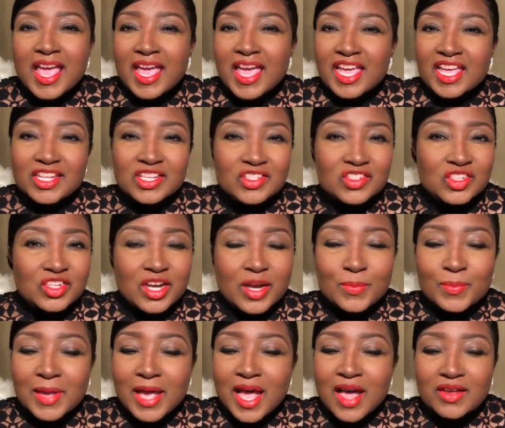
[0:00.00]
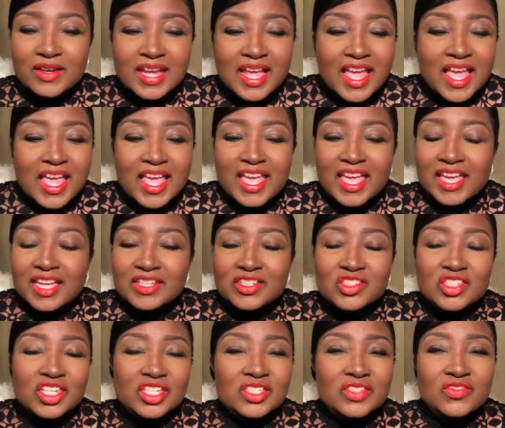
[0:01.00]
and jump out and
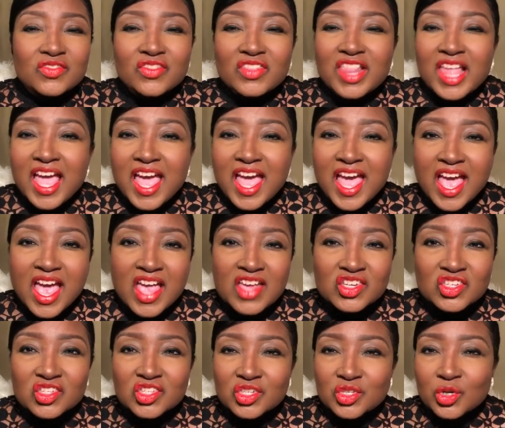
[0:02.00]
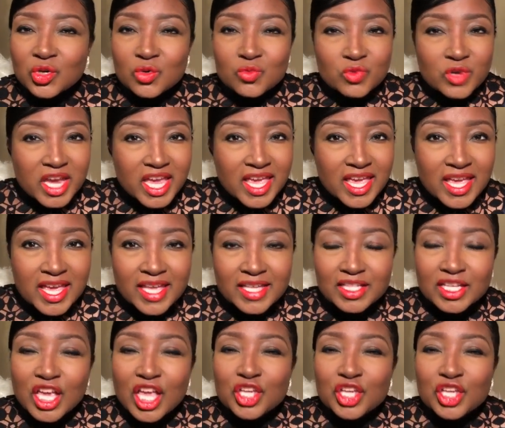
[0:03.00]
just flash your red,